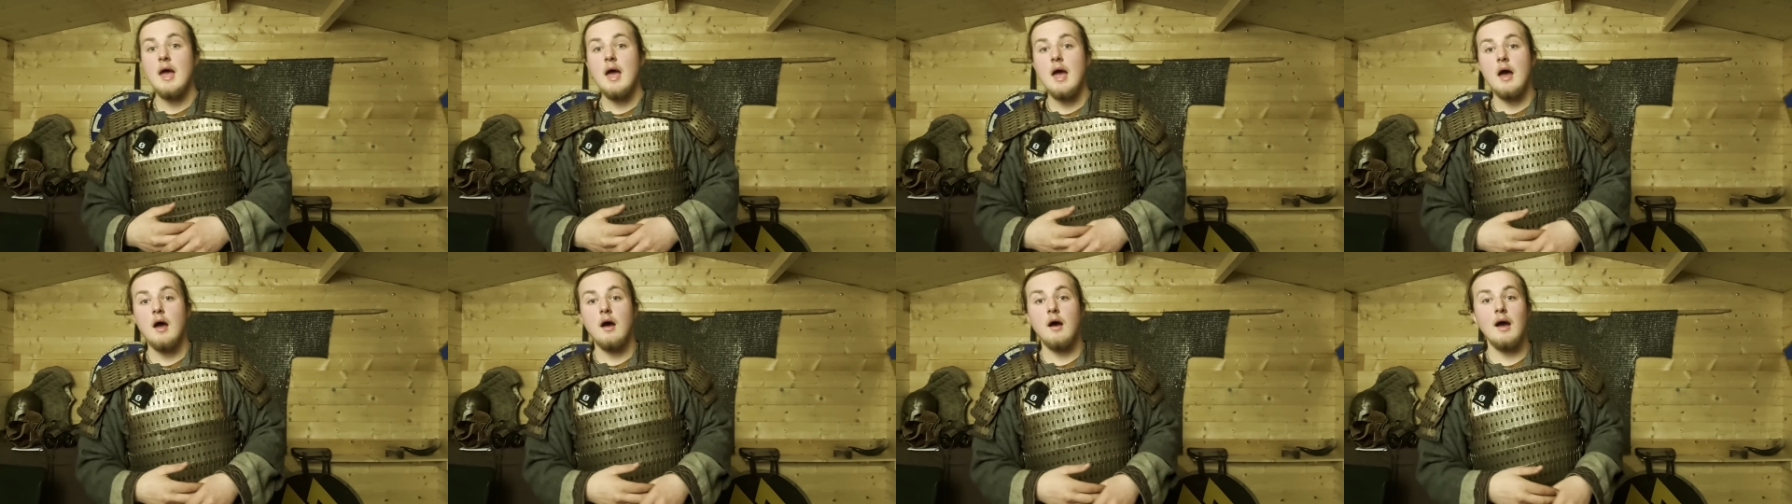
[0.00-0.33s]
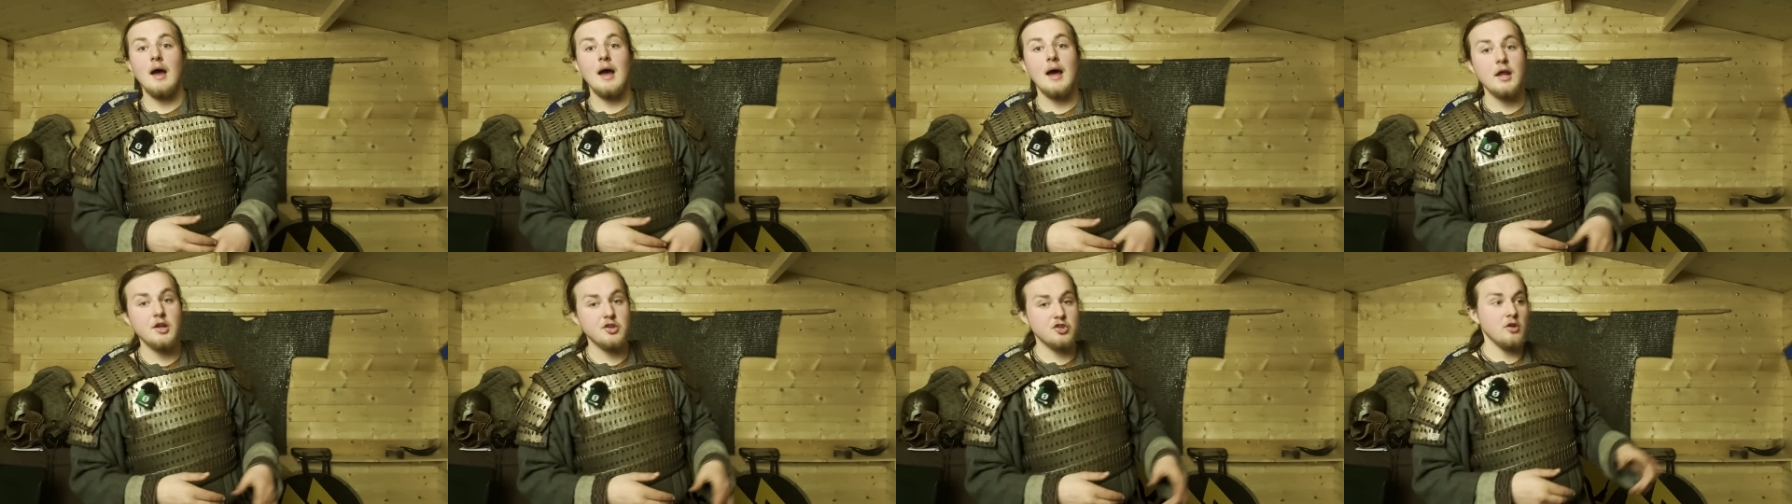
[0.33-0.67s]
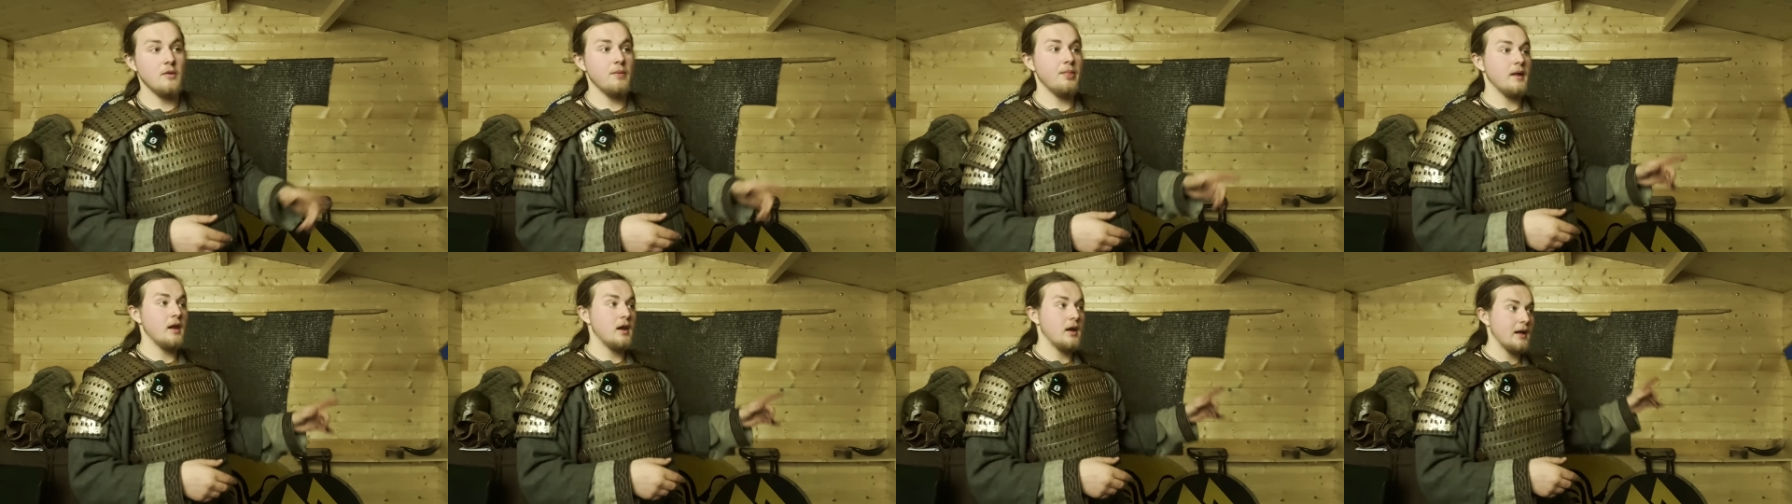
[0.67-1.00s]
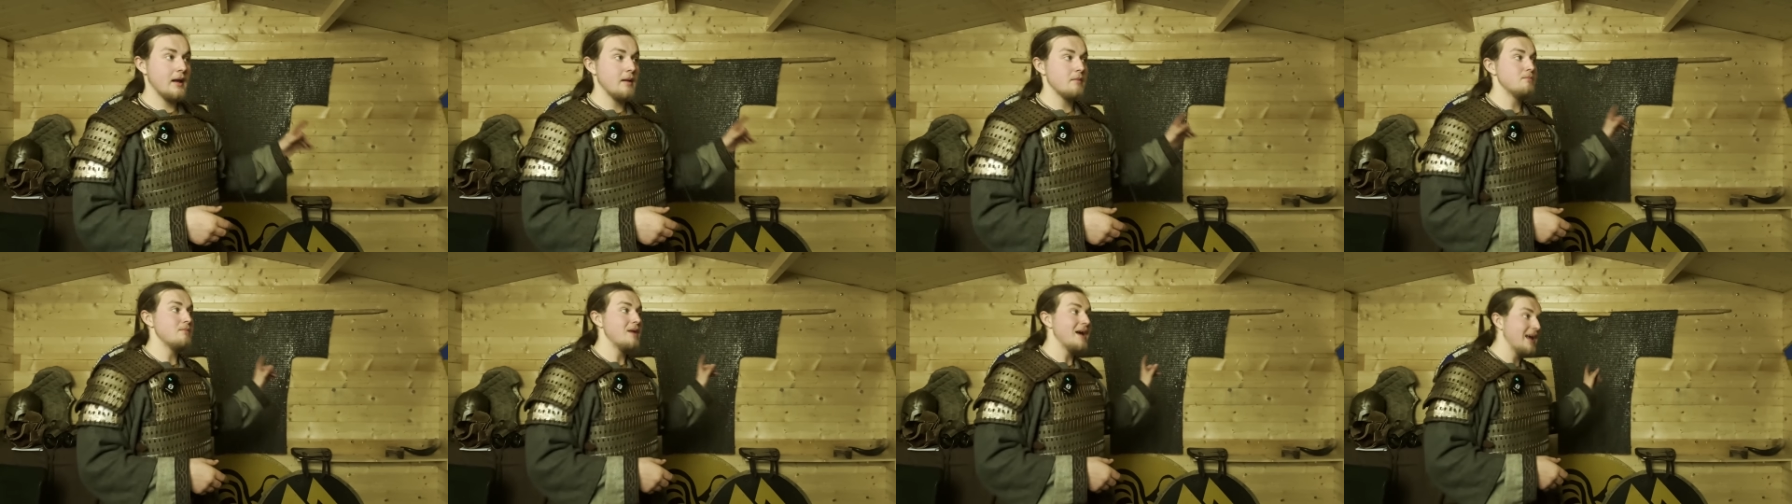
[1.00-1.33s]
And something like a
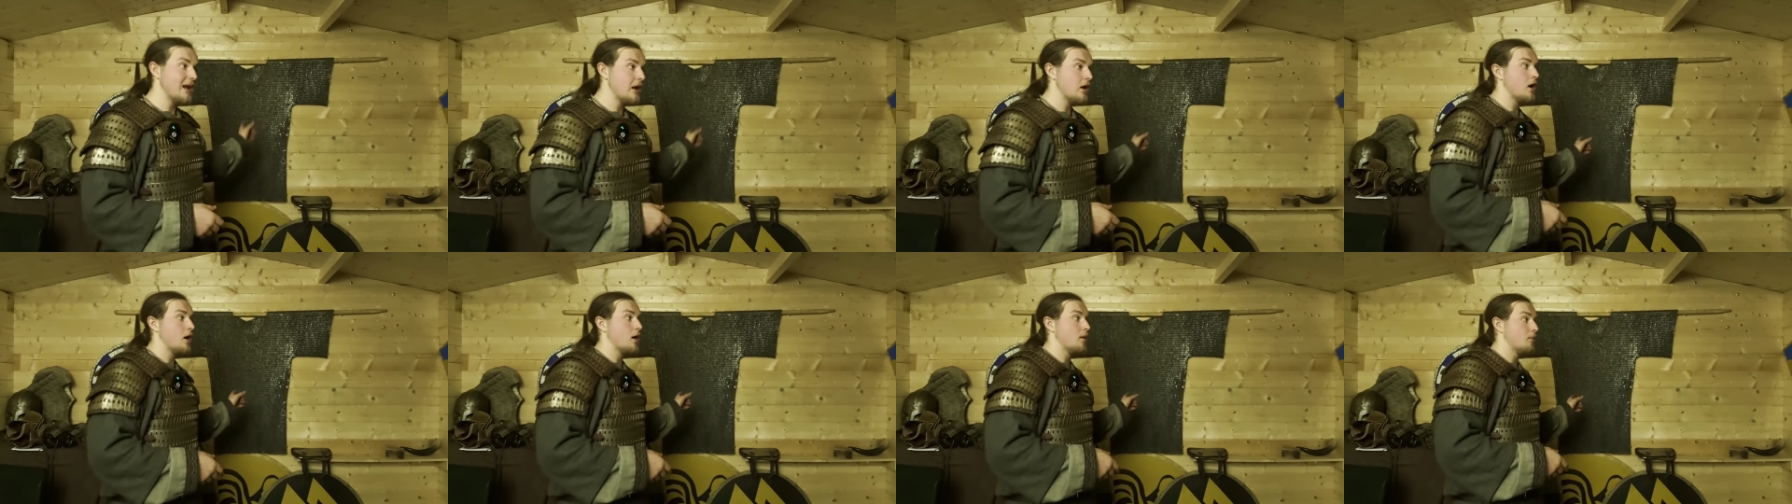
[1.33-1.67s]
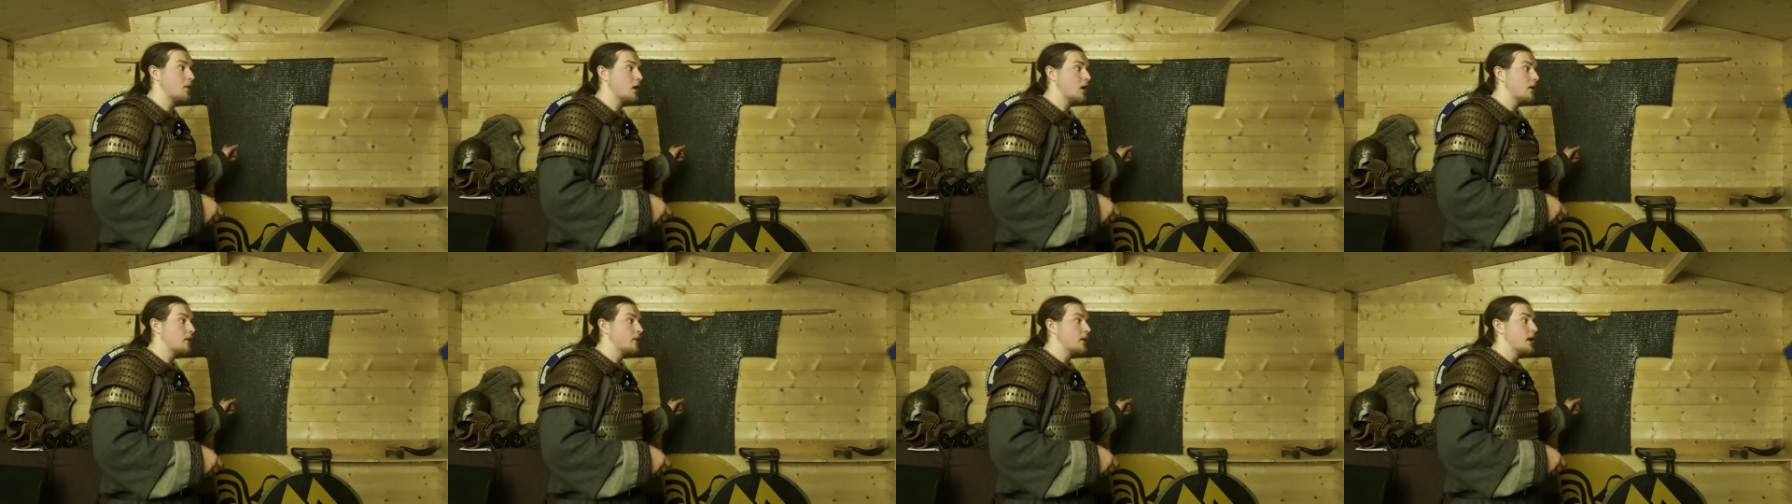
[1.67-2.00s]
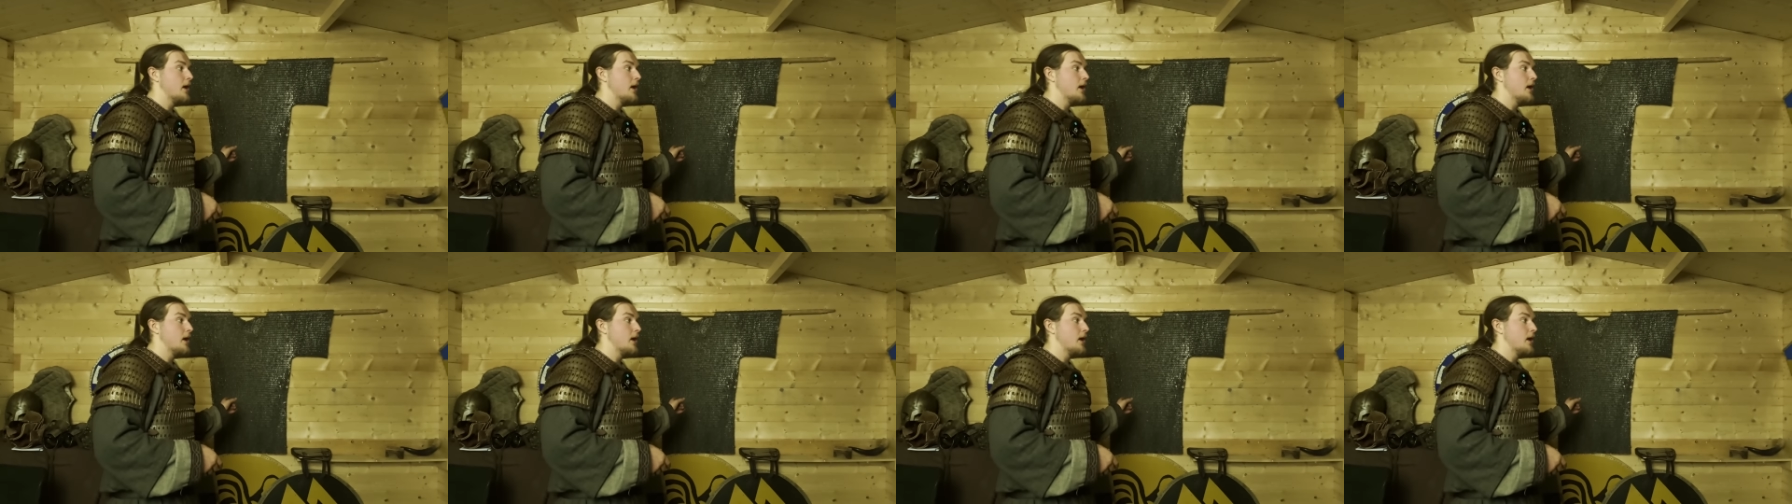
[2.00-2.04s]
mail armor,